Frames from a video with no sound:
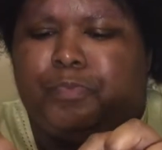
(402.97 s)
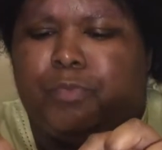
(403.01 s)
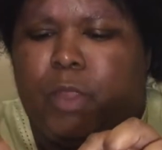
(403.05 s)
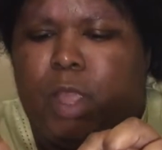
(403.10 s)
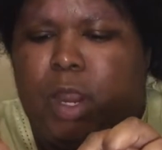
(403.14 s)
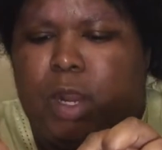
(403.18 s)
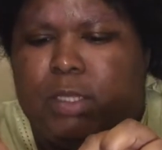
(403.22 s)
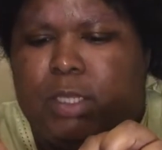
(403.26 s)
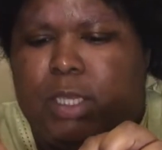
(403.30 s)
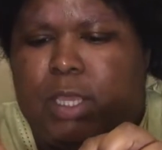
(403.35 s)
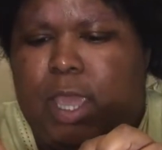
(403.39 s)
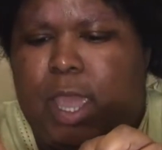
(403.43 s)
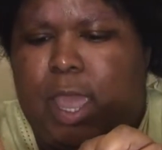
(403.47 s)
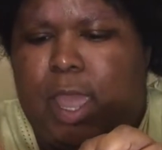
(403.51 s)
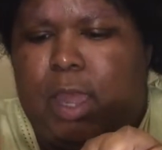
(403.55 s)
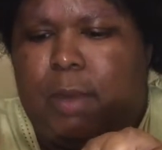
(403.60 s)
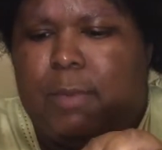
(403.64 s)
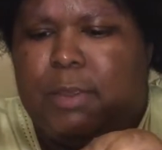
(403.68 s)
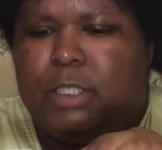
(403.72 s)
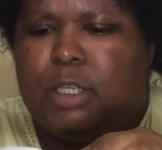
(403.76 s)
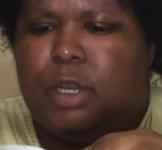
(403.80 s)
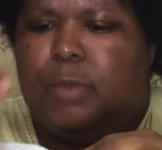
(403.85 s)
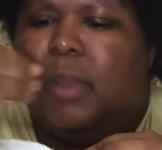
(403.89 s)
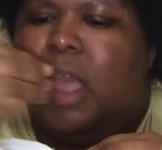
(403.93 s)
And I was like, yeah, I got them
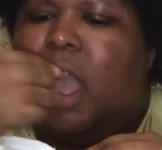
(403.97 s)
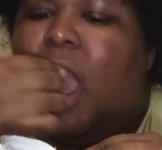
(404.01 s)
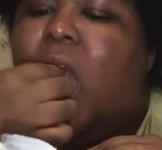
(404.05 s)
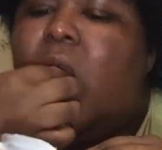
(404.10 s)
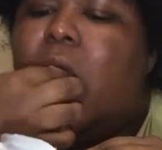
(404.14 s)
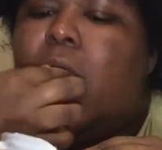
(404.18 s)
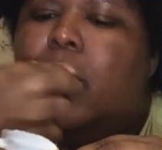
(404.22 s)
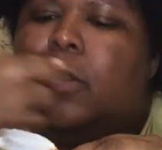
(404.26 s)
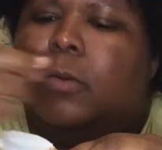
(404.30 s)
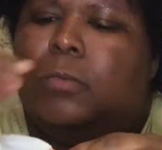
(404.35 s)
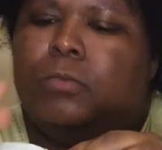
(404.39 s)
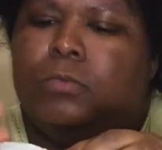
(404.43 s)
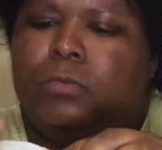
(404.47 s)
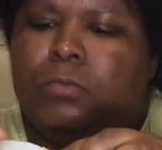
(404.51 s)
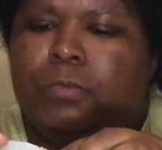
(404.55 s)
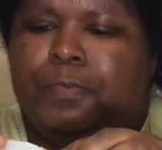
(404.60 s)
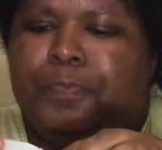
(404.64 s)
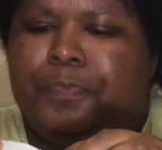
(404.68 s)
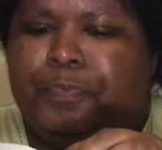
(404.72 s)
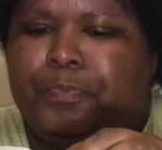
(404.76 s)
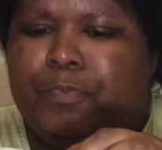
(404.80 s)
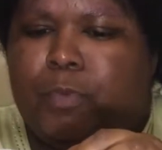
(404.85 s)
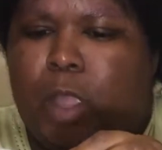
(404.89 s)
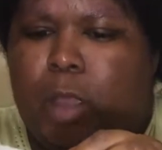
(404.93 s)
at Cermak
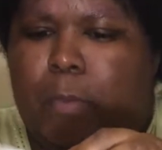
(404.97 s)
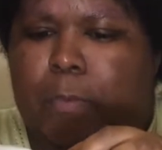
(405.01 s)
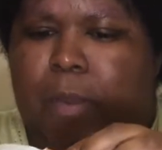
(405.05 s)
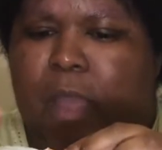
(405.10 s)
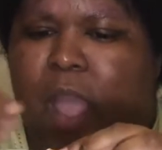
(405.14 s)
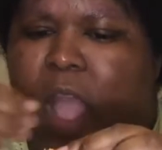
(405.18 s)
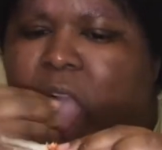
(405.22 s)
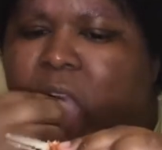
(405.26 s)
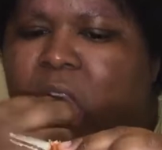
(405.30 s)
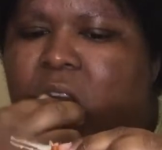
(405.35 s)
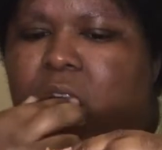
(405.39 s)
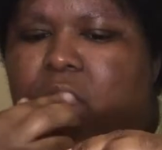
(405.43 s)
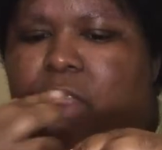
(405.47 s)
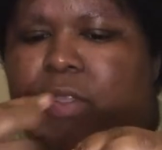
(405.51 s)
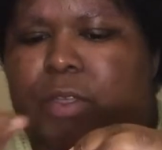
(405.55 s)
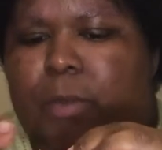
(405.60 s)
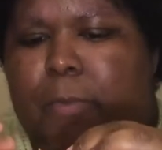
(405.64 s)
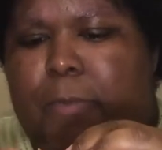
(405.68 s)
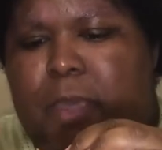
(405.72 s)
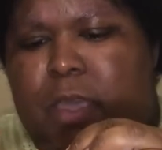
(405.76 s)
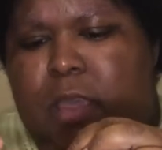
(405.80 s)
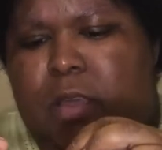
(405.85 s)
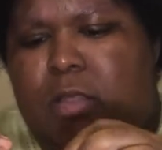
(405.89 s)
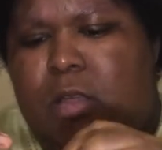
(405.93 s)
by the
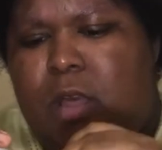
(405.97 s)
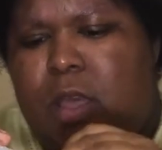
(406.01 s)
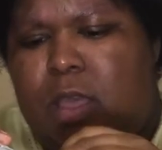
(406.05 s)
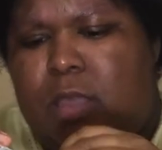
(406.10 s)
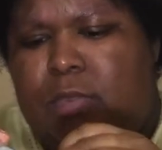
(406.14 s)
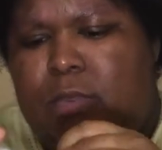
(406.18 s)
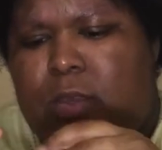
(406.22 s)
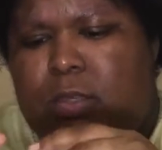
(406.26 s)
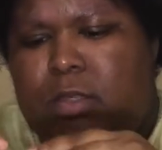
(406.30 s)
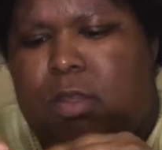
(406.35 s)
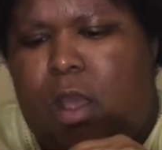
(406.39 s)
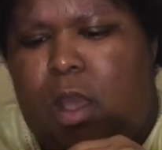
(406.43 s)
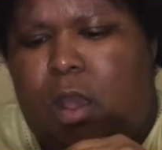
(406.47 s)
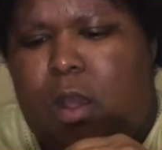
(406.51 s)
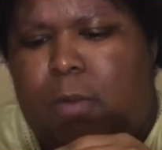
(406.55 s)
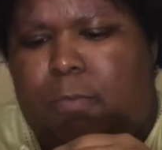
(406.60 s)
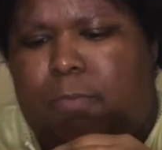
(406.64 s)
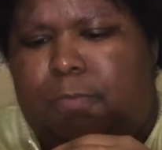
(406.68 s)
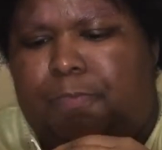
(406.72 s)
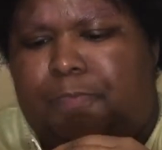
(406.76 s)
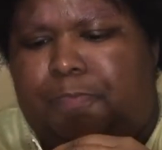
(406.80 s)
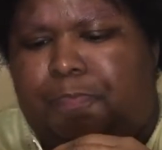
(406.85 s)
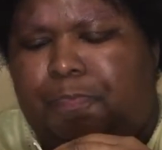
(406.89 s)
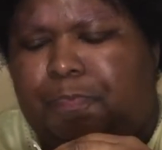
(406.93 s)
pink line. There's
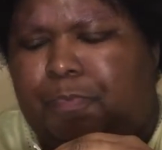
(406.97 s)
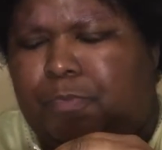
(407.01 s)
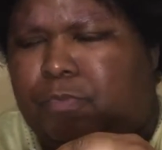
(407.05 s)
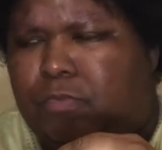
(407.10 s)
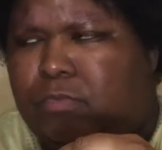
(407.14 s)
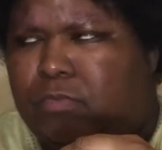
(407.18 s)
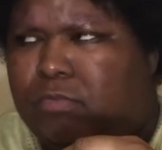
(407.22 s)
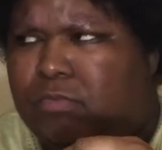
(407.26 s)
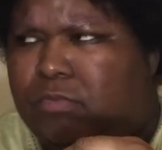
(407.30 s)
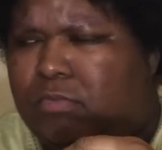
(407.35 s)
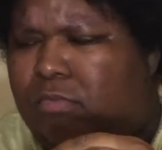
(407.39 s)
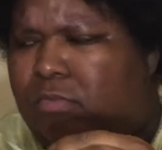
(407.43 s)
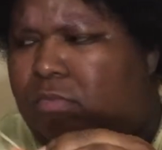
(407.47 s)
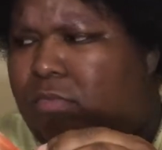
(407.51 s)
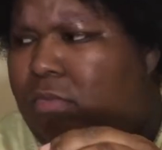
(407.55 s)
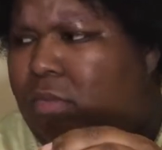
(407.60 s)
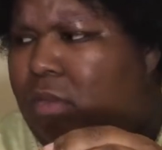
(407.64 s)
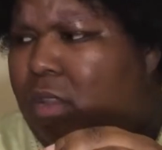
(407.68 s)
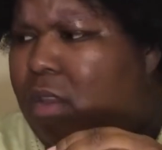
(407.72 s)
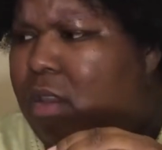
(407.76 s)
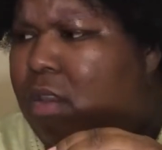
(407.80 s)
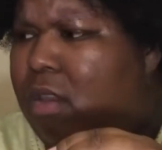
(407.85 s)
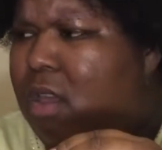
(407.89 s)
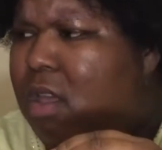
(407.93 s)
an
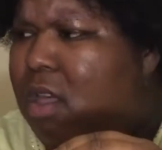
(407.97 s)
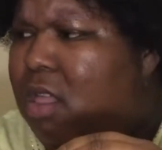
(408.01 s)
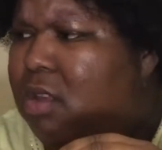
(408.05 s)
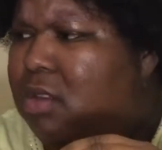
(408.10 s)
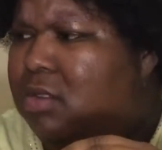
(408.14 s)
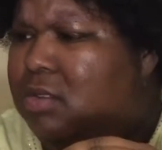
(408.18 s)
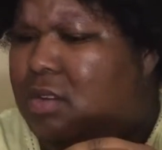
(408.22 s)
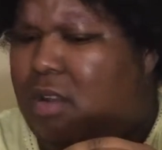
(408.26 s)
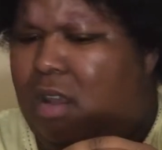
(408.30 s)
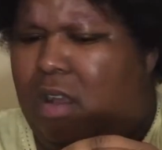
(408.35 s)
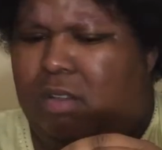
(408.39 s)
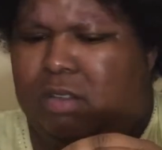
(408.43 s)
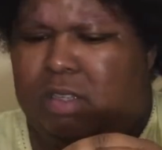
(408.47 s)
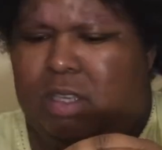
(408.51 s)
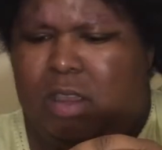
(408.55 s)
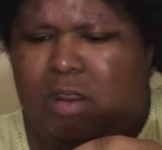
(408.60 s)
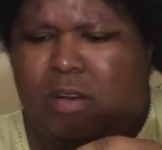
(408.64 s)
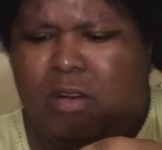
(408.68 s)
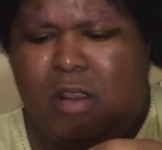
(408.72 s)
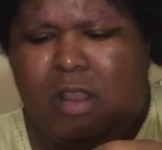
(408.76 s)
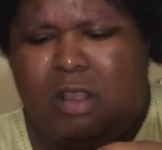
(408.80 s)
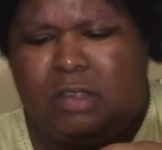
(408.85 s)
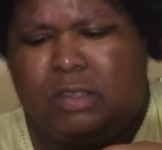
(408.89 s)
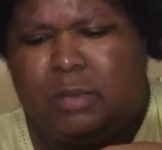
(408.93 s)
Aldi
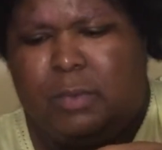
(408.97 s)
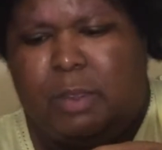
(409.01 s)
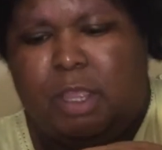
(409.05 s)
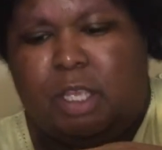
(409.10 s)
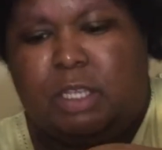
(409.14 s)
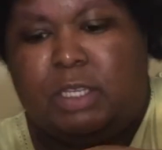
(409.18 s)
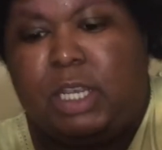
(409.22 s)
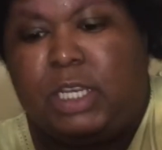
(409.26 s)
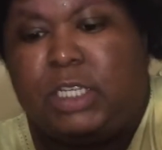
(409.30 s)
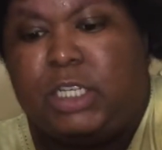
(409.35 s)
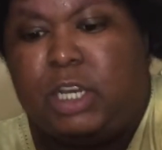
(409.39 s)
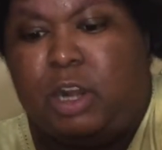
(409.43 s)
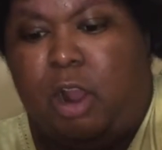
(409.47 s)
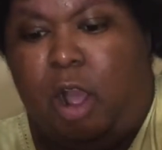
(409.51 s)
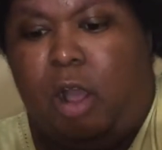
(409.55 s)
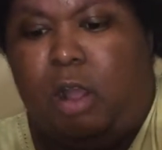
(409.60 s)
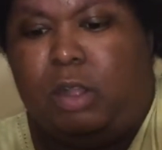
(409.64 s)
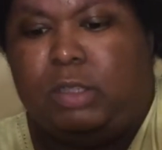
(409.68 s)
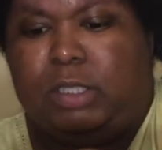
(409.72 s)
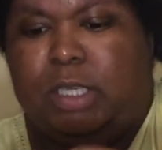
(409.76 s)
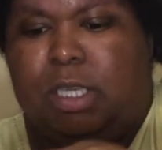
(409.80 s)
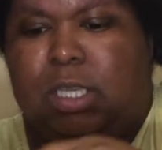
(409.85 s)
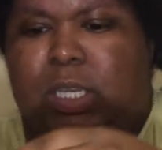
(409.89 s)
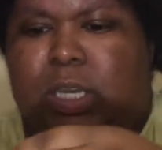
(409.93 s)
across from it. There's actually an
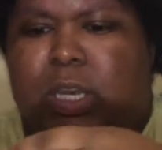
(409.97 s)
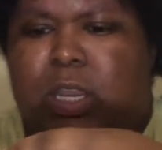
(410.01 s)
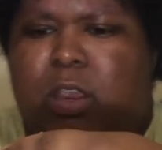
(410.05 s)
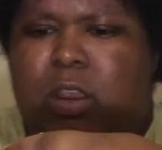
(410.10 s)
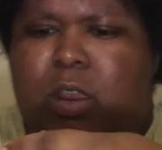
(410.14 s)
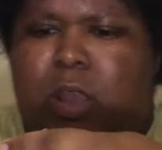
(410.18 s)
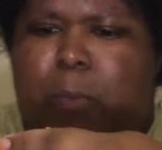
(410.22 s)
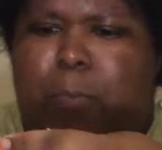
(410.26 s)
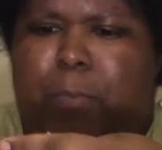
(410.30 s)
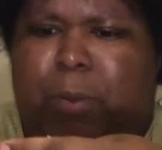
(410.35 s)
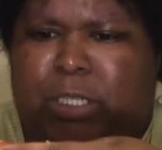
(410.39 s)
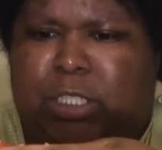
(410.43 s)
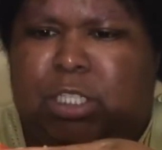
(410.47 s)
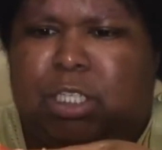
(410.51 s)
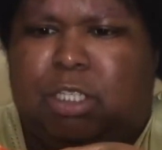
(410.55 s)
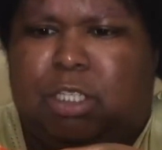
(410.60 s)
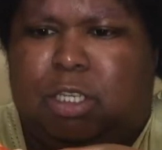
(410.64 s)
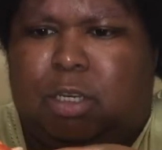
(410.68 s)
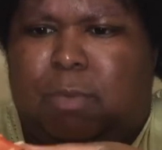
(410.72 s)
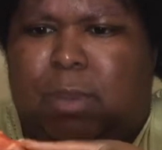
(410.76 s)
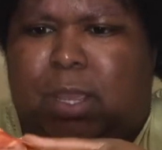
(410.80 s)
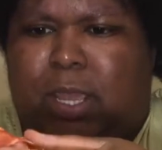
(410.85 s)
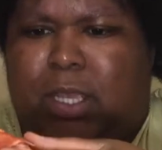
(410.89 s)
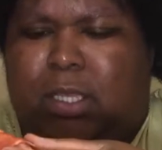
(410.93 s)
Aldi near a bunch of
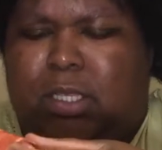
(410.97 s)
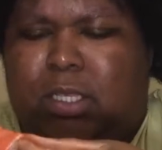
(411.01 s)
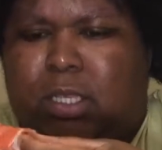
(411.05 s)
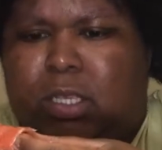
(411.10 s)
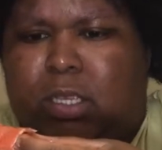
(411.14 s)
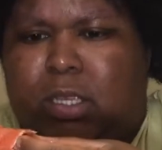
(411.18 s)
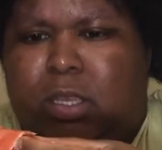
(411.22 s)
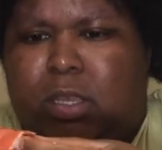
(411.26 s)
Cermaks.